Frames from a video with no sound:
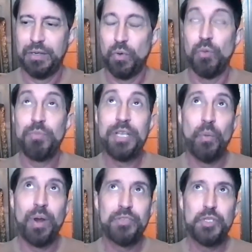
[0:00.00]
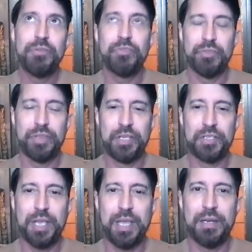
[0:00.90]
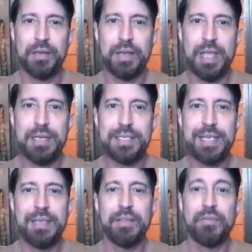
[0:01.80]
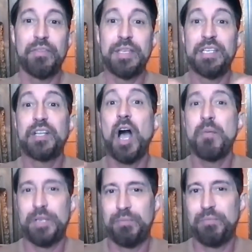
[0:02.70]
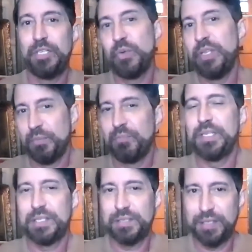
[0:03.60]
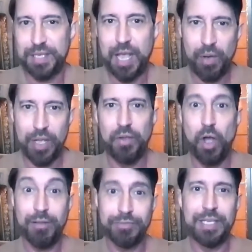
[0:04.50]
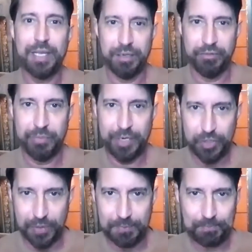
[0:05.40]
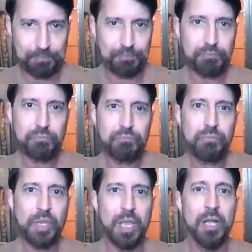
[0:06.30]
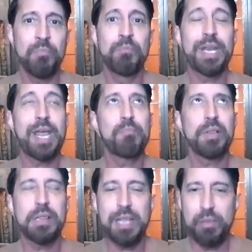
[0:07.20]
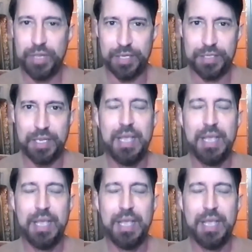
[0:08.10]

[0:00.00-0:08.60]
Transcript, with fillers: or being aware of two different things and, and taking the thing in common between them is, is how I often get information. Um, but I play with it,